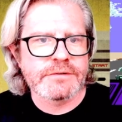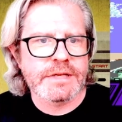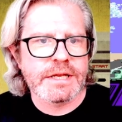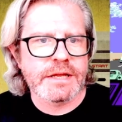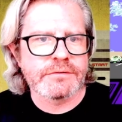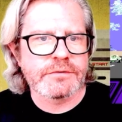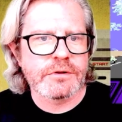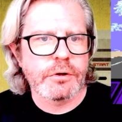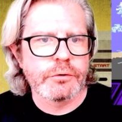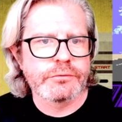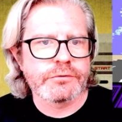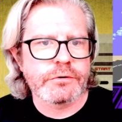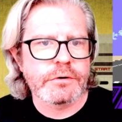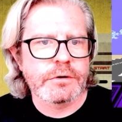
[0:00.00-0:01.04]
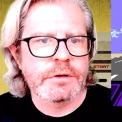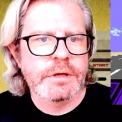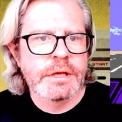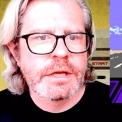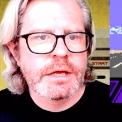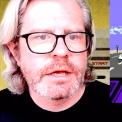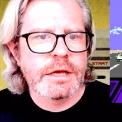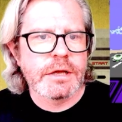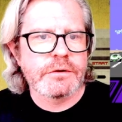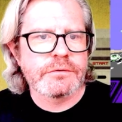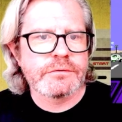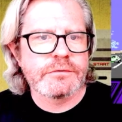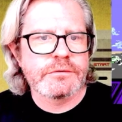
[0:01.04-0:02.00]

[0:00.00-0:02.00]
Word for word: today's culture uh,